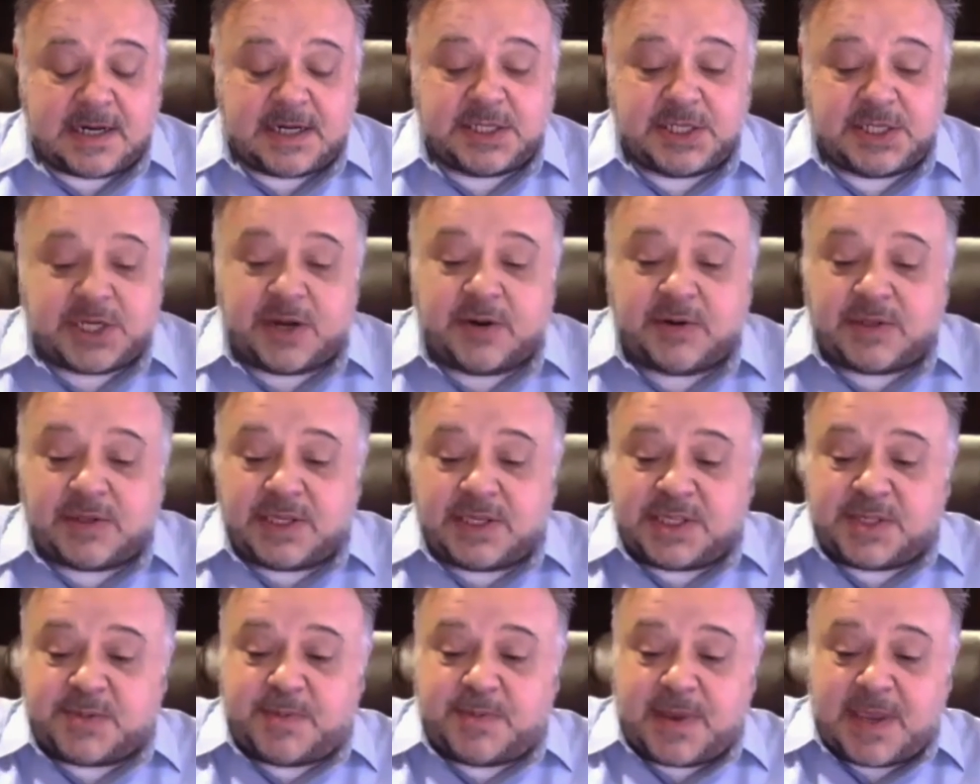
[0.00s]
Generally
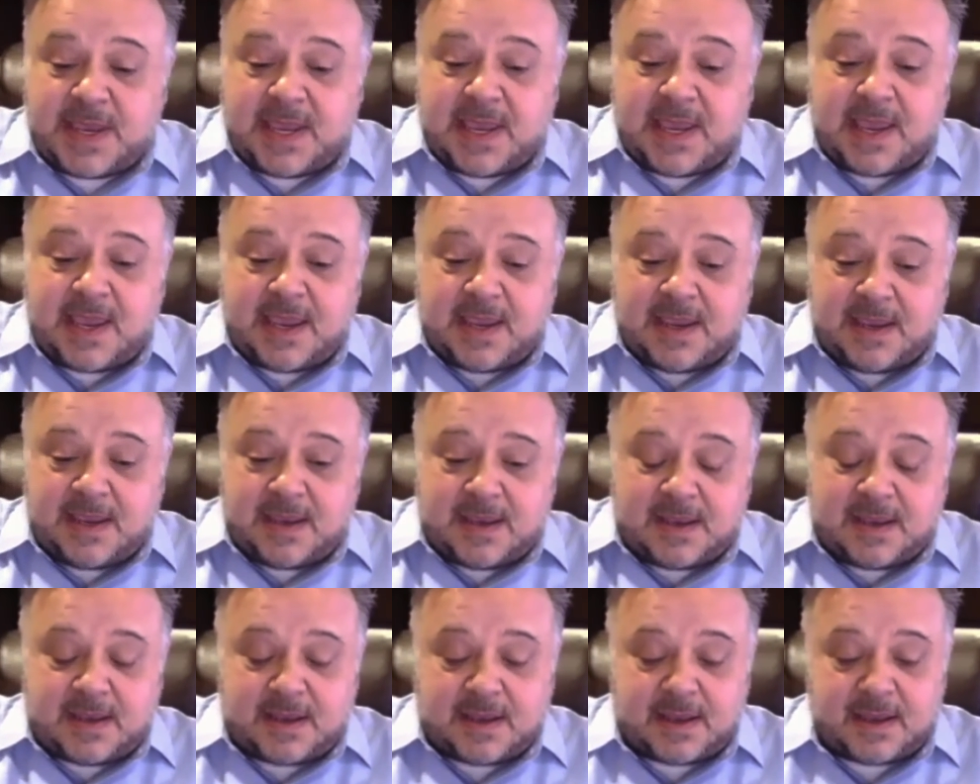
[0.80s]

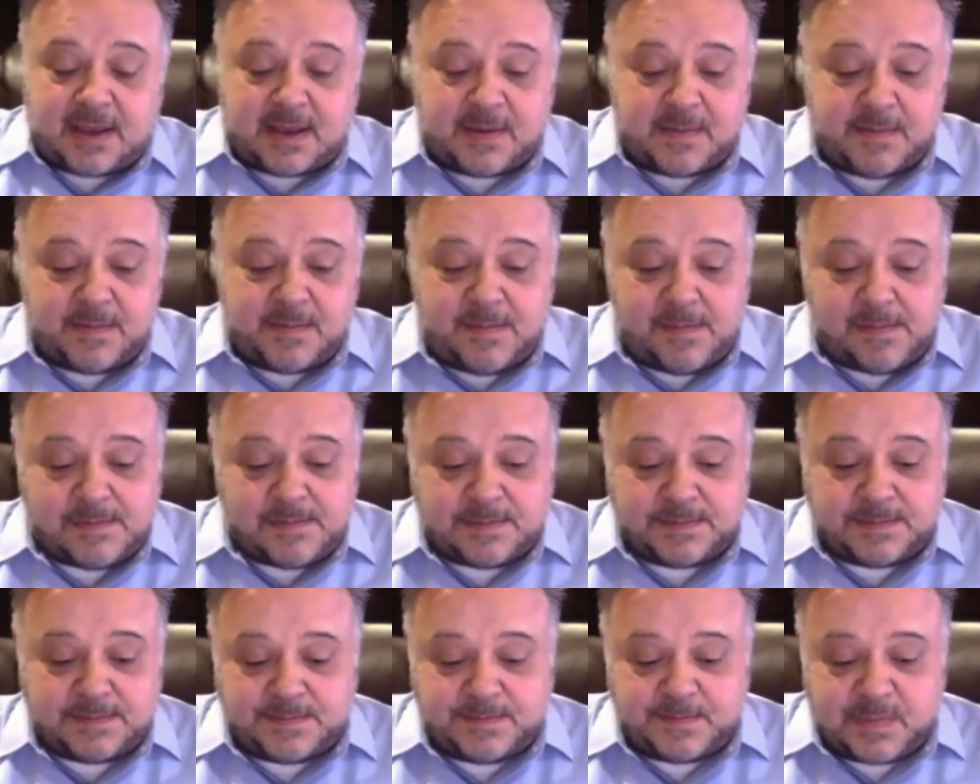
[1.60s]
speaking,
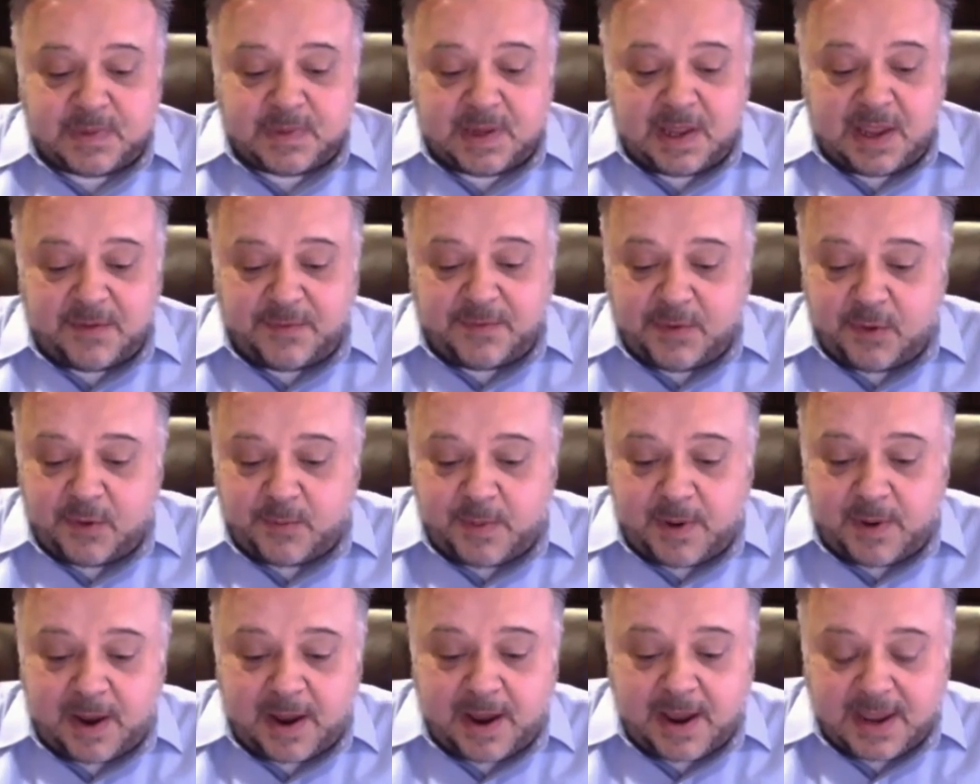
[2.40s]
if you're
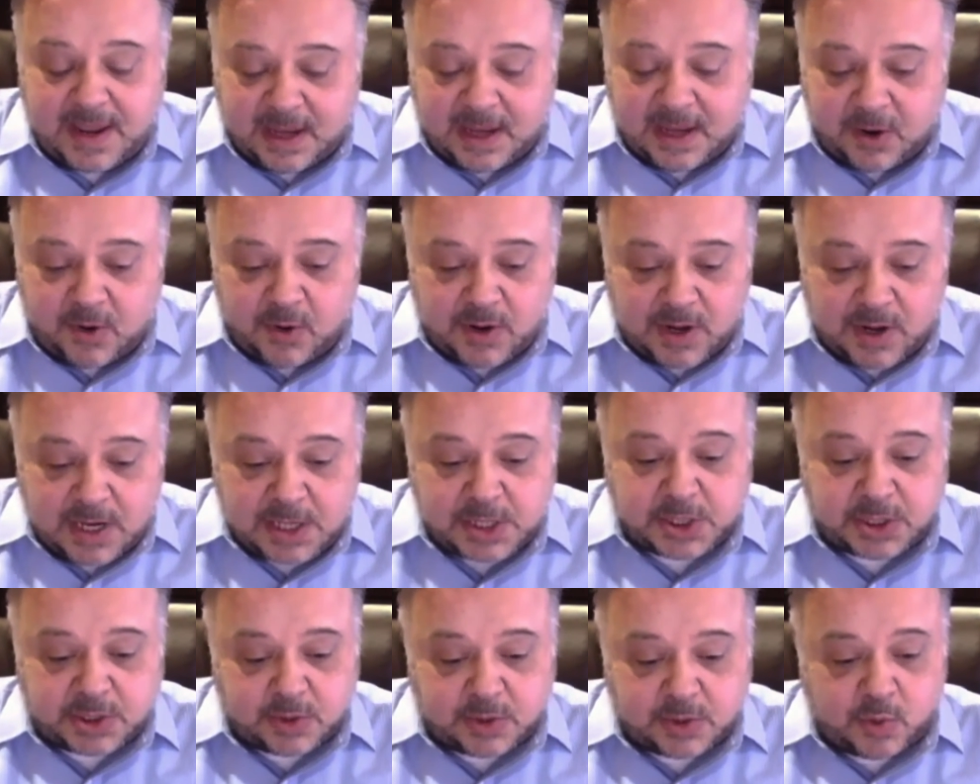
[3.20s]
buying your
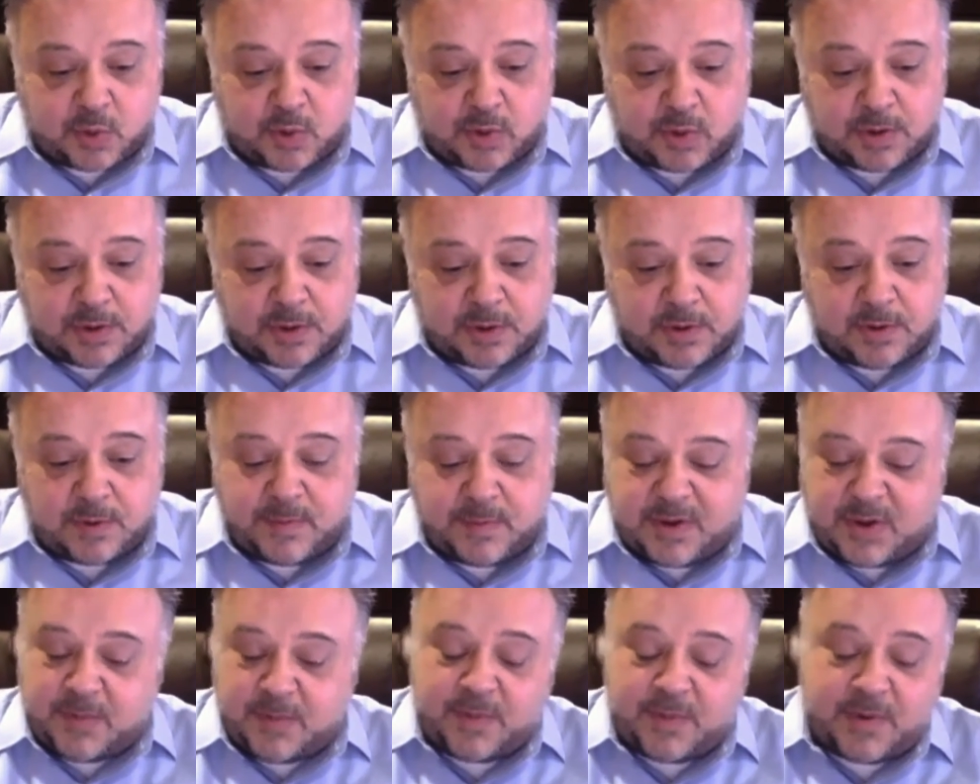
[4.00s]
initial
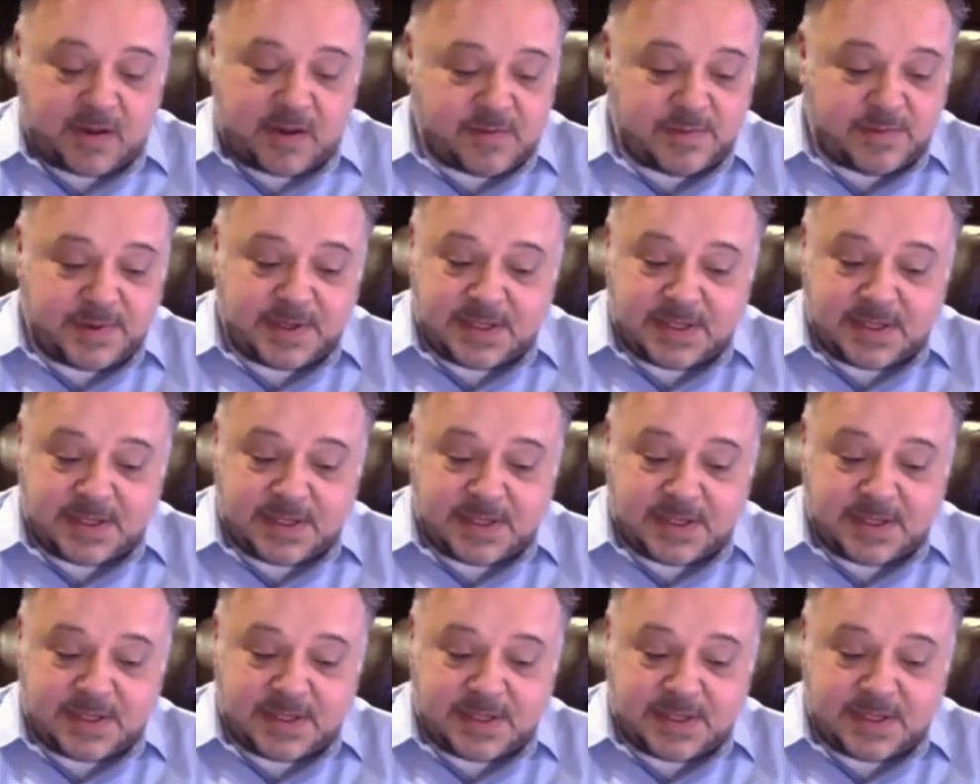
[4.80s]
order, you're probably